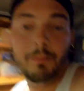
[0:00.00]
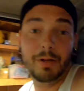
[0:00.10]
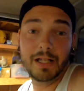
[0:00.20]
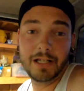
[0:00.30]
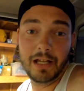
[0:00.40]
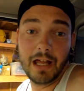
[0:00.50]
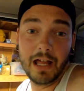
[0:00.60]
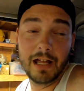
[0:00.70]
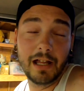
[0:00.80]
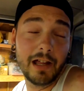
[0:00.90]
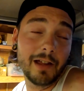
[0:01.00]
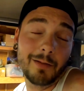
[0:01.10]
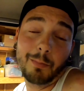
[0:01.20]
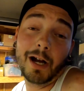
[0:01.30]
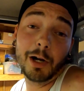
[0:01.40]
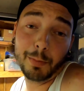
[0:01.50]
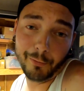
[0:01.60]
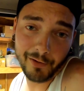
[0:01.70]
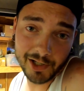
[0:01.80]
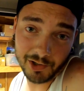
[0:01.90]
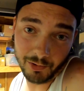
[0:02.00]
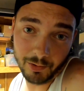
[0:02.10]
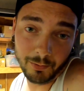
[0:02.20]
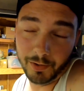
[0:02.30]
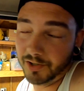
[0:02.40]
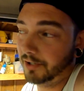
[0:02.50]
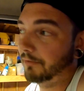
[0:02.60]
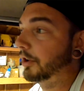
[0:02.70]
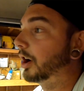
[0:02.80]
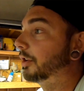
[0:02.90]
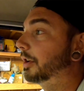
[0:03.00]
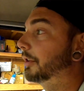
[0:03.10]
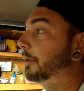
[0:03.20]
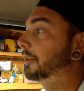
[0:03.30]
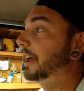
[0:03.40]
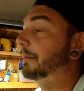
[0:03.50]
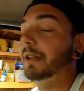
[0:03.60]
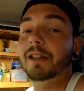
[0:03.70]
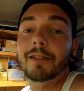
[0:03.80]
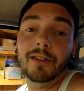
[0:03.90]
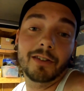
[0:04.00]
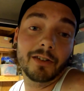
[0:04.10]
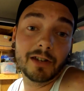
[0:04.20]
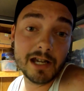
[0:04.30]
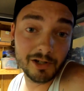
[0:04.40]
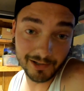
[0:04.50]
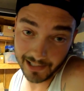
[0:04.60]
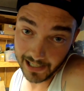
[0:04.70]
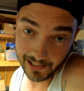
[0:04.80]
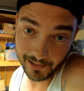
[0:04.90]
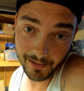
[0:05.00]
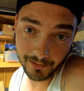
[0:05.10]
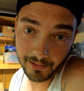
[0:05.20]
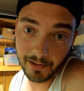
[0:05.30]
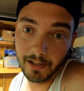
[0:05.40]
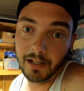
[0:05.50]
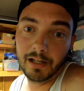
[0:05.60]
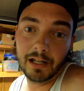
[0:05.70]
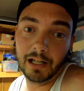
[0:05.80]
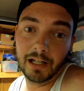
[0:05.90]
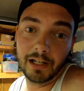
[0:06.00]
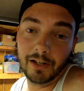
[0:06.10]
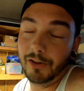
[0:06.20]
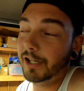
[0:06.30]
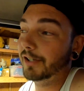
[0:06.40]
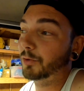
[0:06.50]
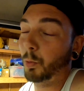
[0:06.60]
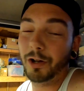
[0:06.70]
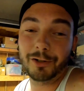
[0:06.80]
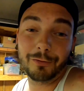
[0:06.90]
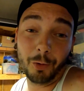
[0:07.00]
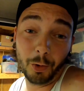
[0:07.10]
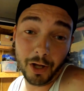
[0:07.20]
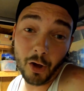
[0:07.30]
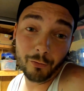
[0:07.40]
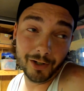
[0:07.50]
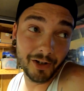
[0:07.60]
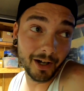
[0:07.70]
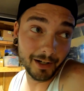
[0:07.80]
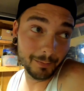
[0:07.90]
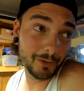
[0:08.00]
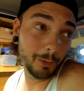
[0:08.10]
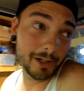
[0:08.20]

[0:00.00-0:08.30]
Being a paraprofessional, which if y'all don't know what that means, is a teacher's aide. And these wonderful COVID times,